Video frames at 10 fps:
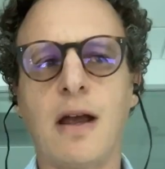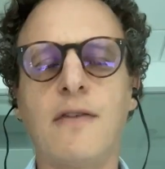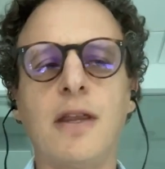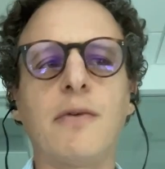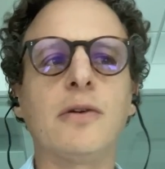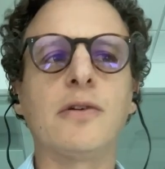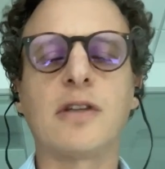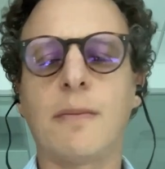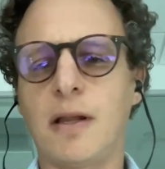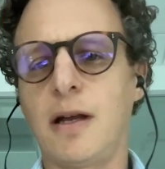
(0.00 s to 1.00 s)
Everything we do is
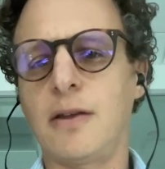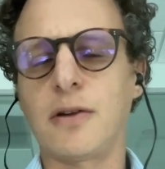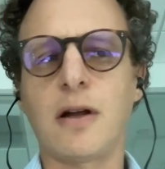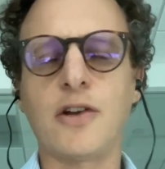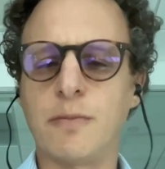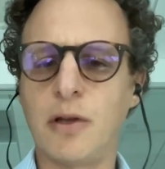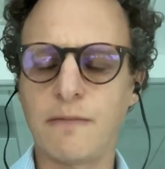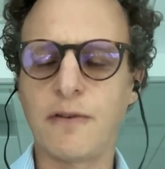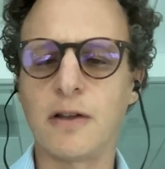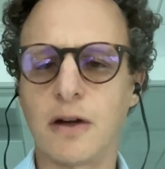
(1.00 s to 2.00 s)
typically under 100 million
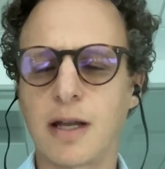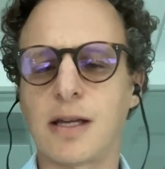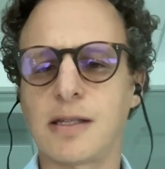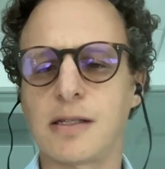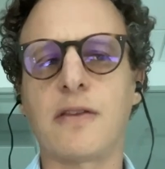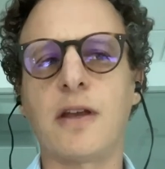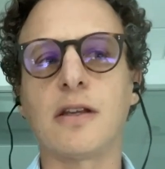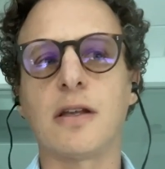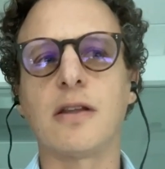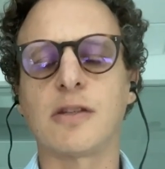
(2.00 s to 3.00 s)
in fund target sizes. So I think
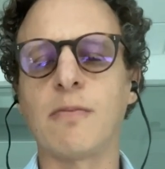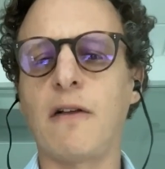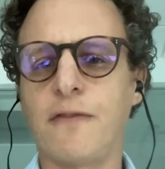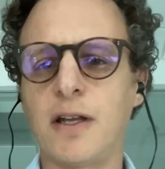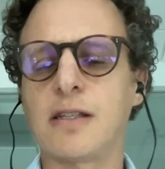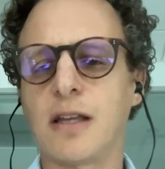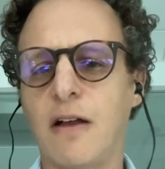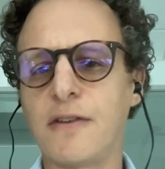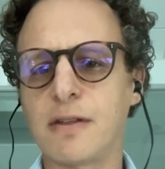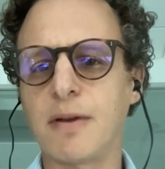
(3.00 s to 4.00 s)
the, the small fund
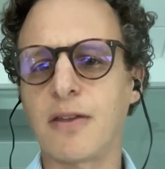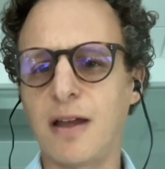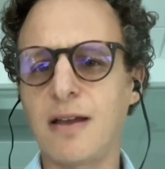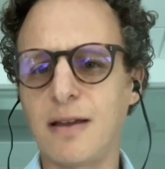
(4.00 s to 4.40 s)
itself is a big thing.